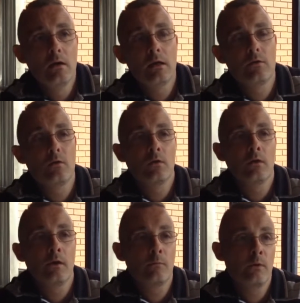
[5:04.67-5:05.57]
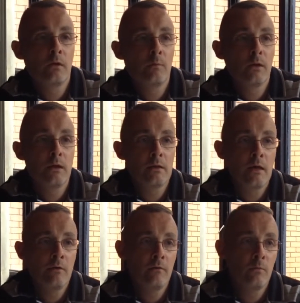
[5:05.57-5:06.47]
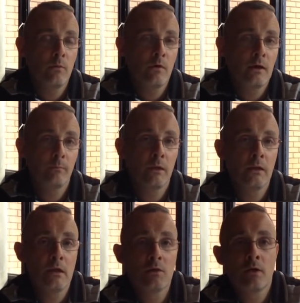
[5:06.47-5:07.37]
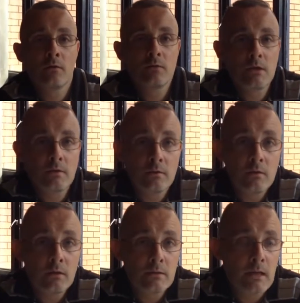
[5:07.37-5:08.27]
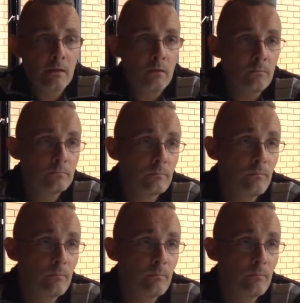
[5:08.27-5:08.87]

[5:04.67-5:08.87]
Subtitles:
it's not like when I played David, where I had plenty of chances and didn't take them.